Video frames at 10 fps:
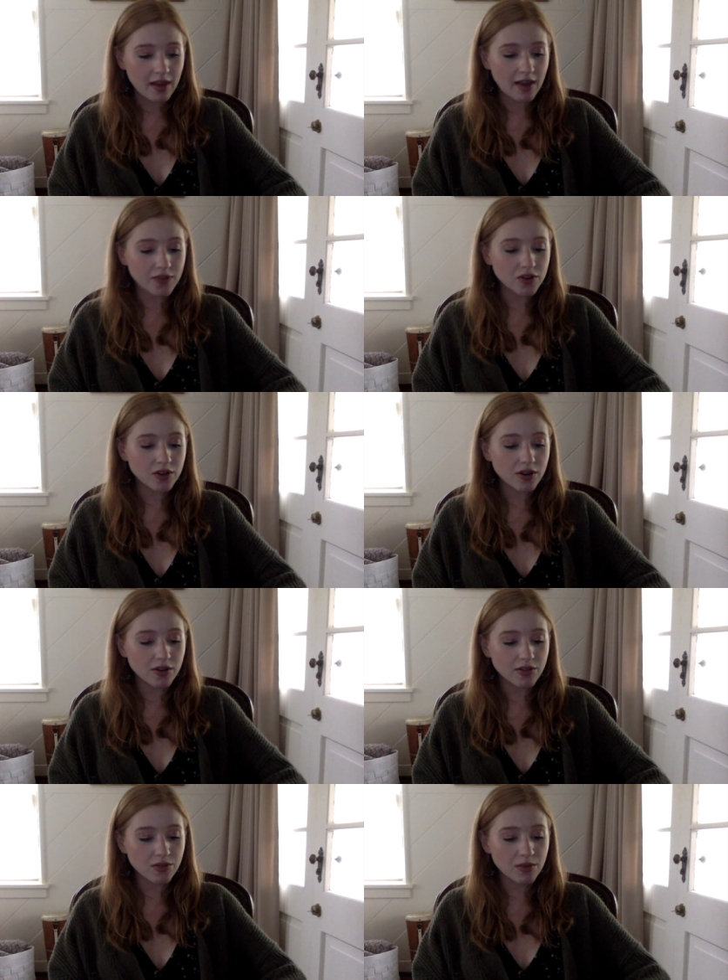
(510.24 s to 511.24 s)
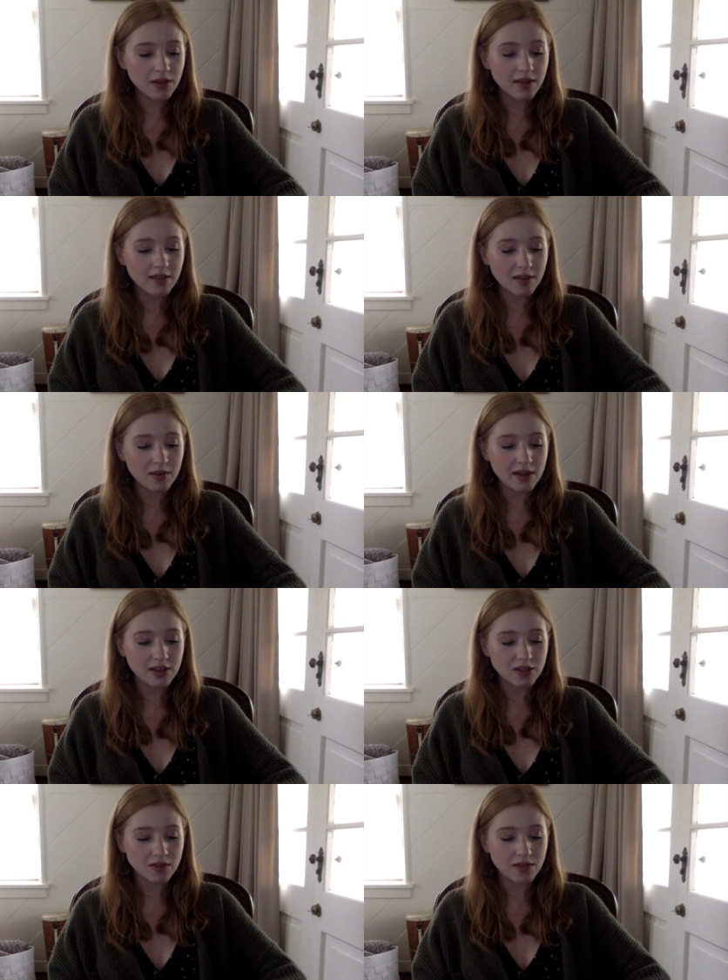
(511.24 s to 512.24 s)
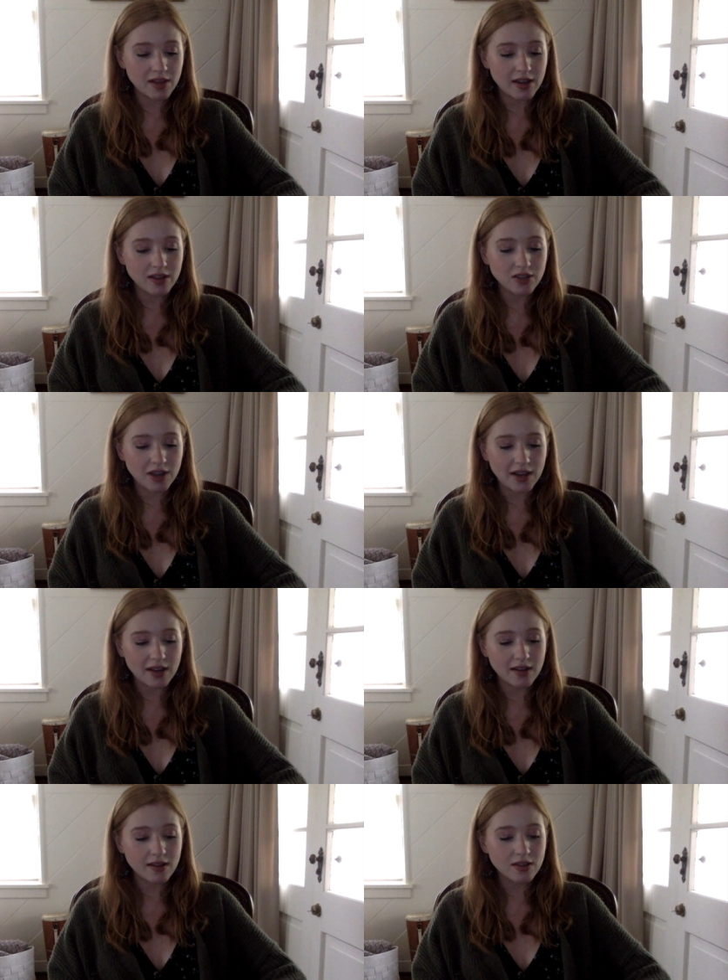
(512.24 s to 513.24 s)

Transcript: After a cursory examination of the young giant,